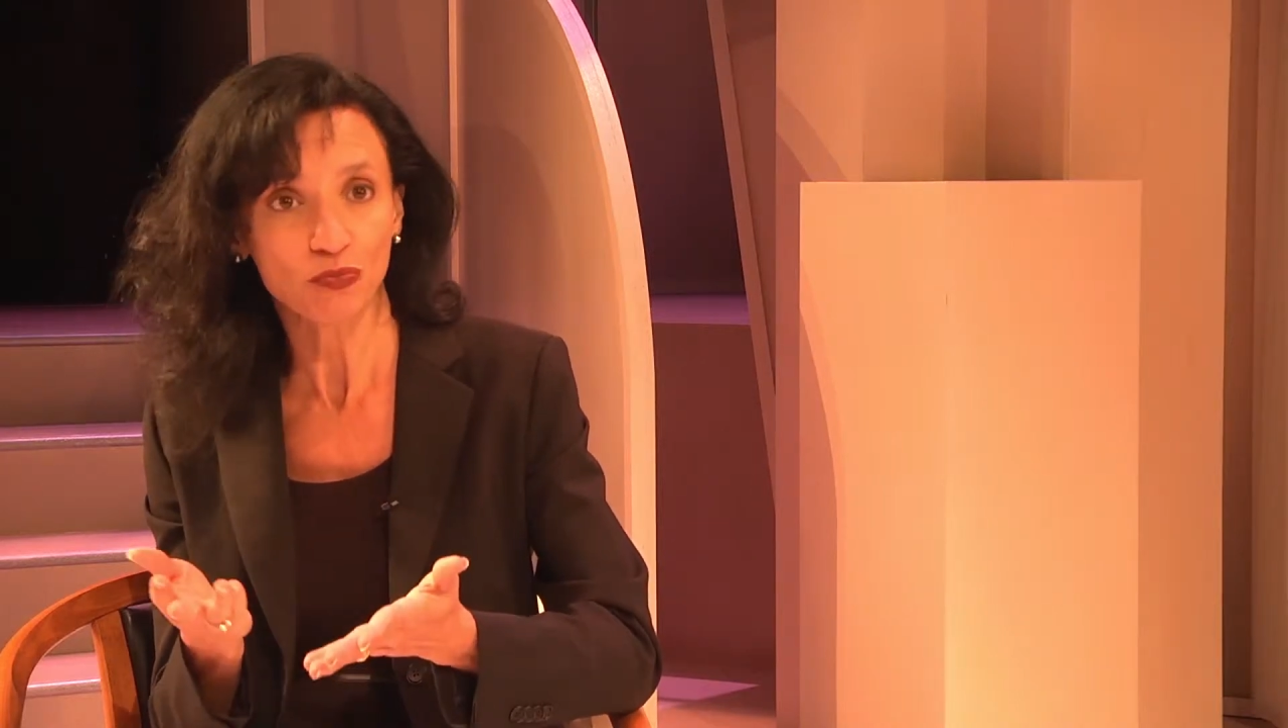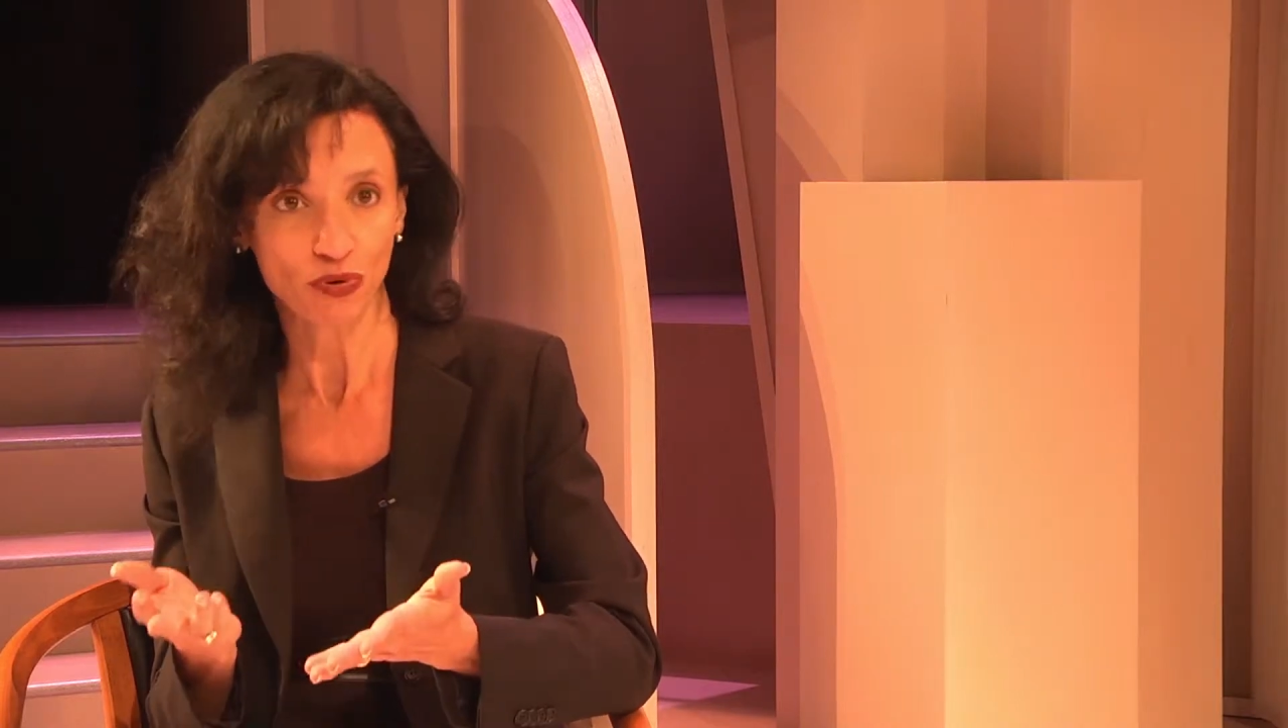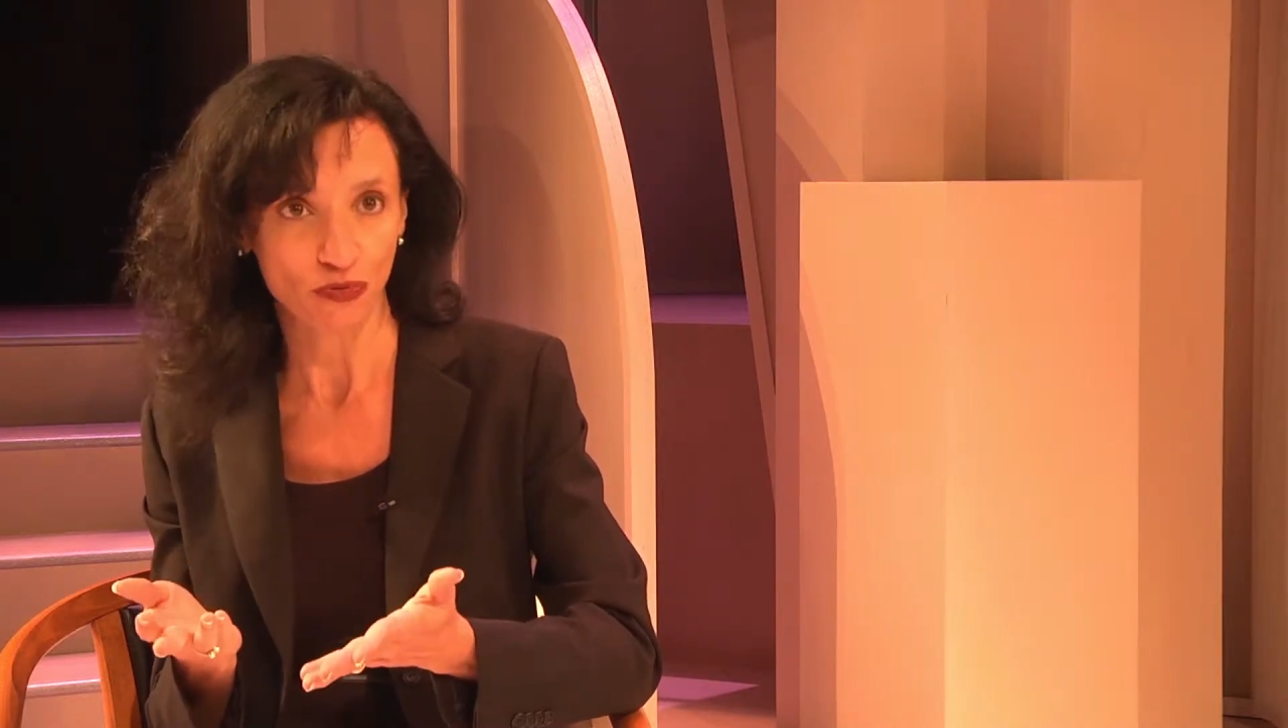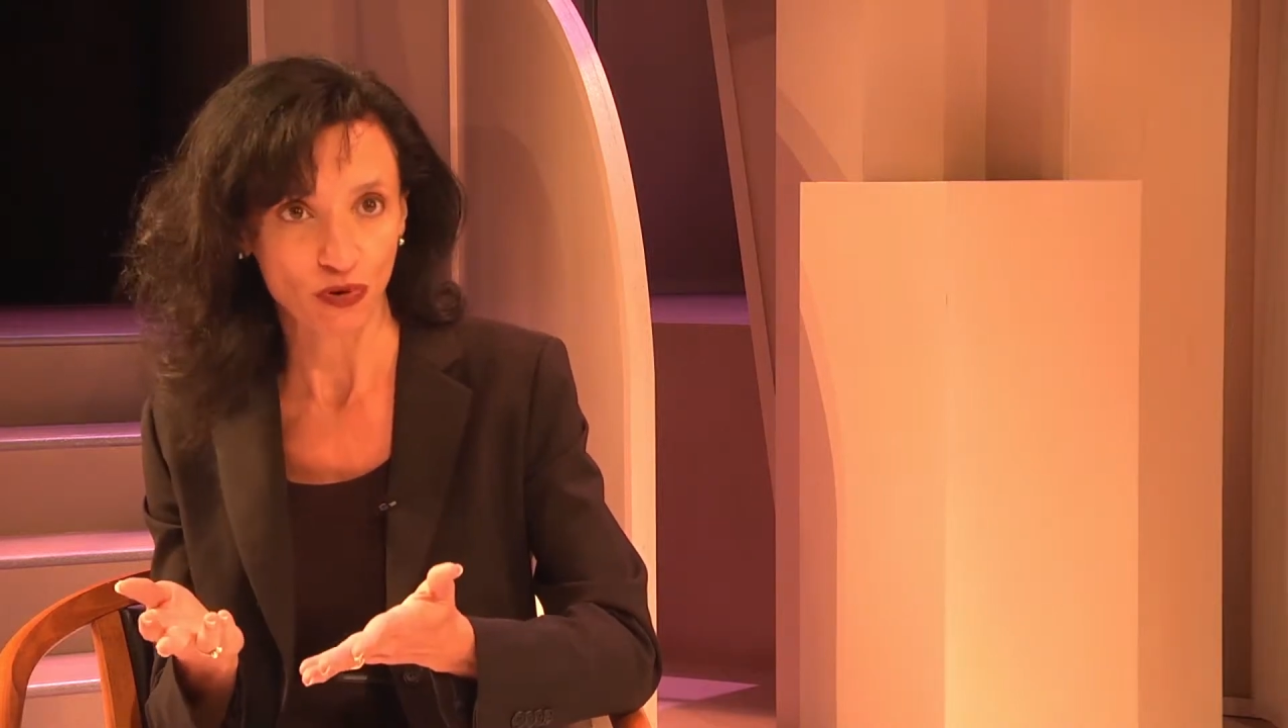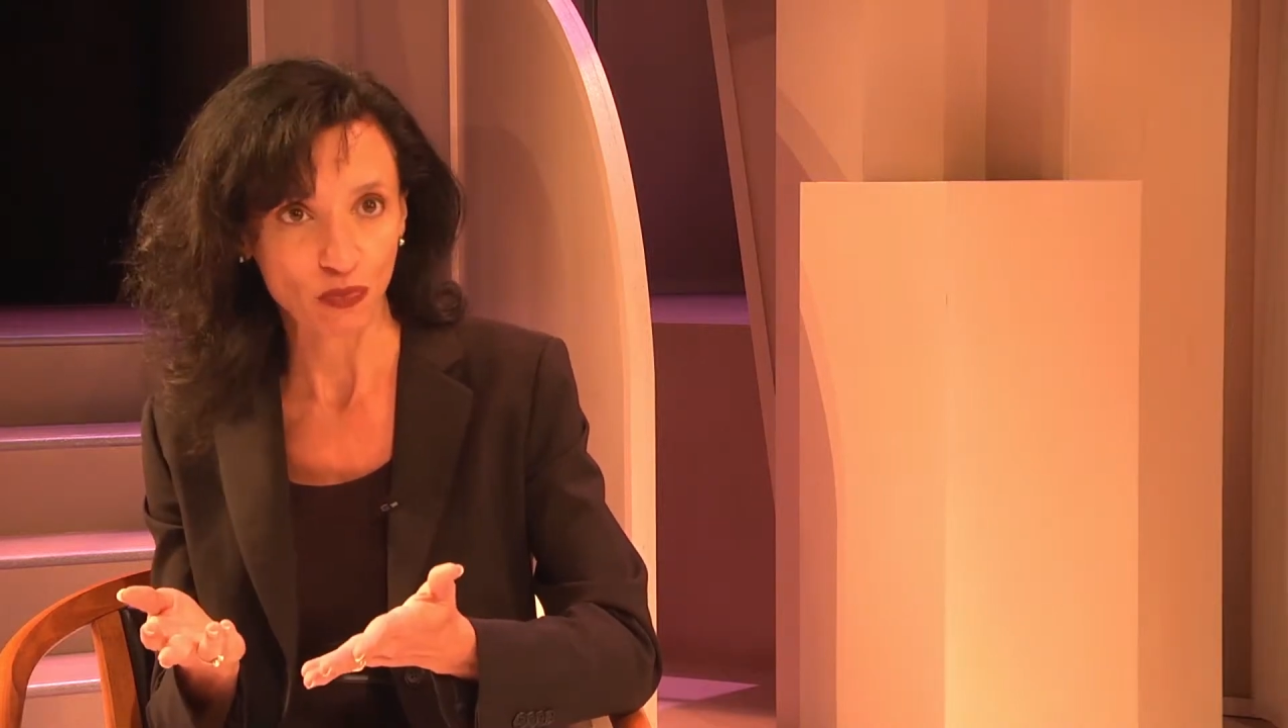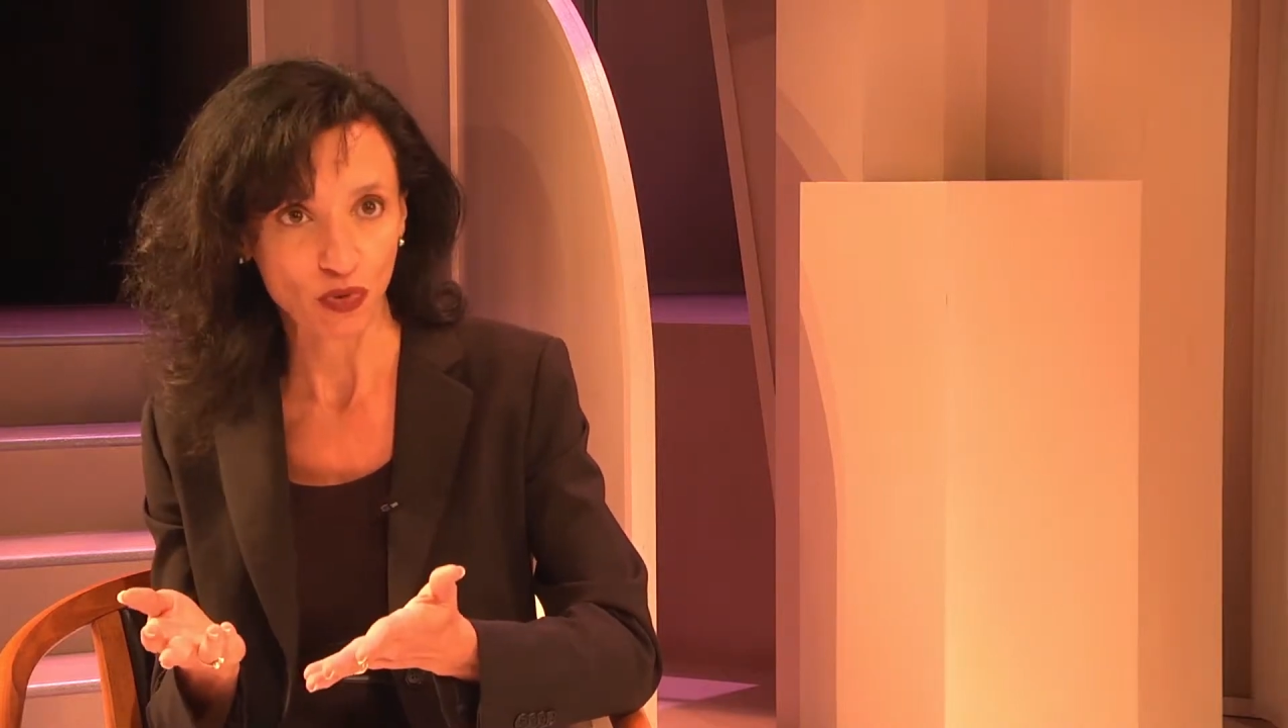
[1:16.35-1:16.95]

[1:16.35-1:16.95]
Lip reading: perform